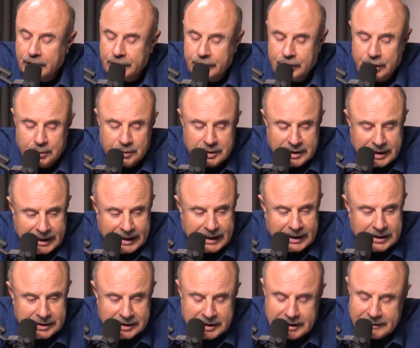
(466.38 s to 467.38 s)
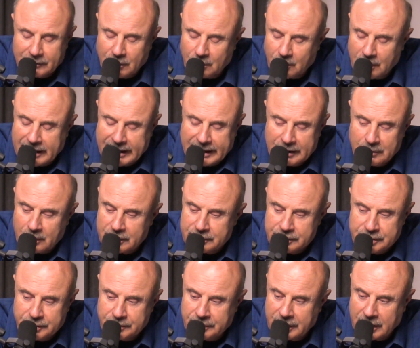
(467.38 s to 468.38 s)
you can't give away
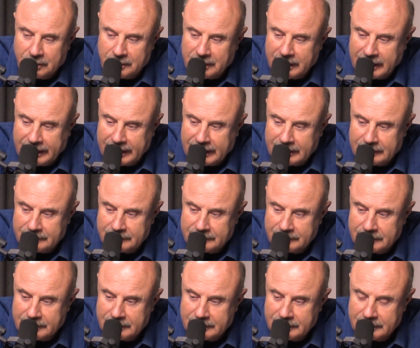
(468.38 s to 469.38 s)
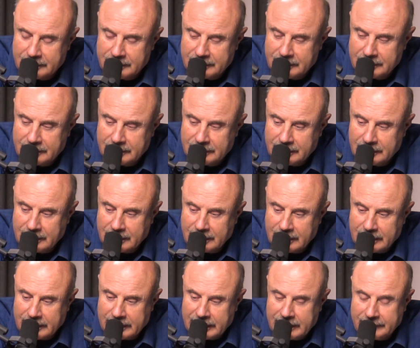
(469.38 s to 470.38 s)
what you don't have.
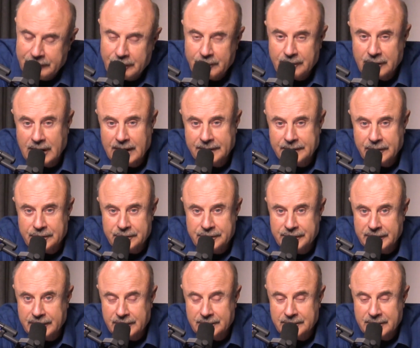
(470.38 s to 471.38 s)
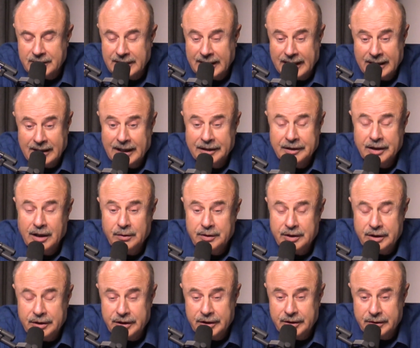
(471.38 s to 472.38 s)
If you love your children, and I know
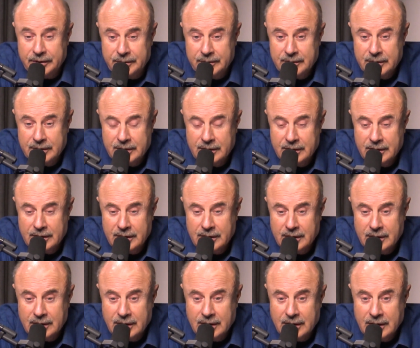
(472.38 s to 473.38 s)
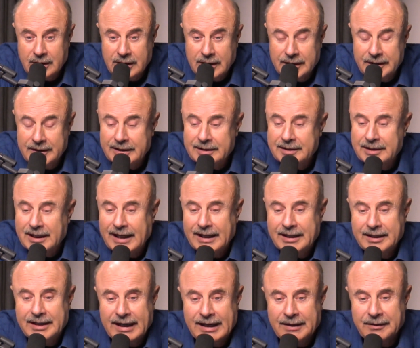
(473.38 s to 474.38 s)
you do, then
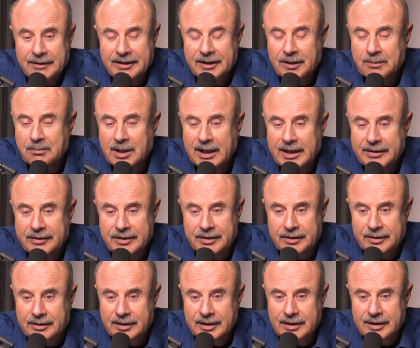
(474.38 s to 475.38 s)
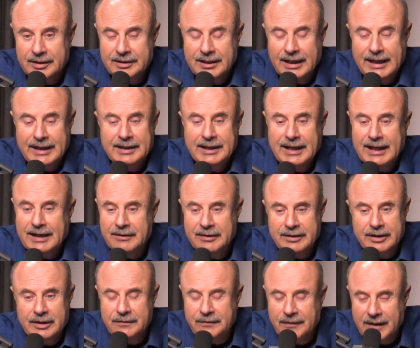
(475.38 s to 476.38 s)
take care of their mother, take care
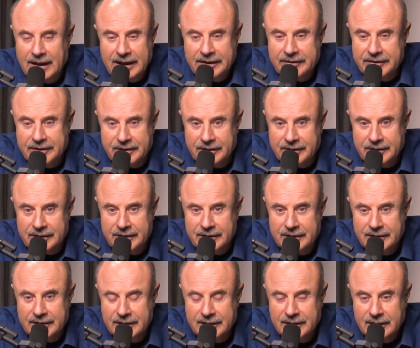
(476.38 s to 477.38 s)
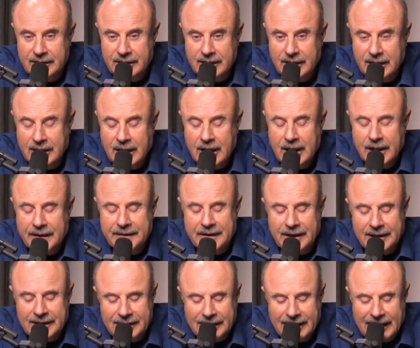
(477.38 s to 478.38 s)
of their father.
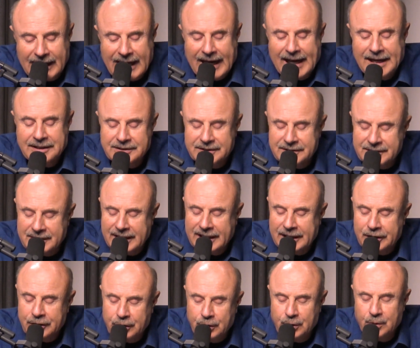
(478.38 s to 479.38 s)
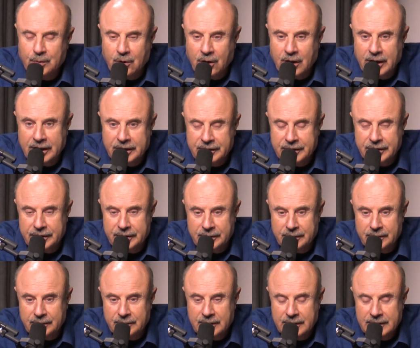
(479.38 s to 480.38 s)
The last thing you want to
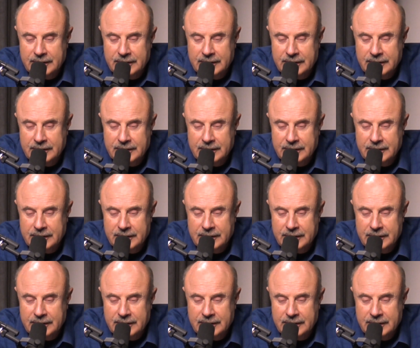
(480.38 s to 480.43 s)
do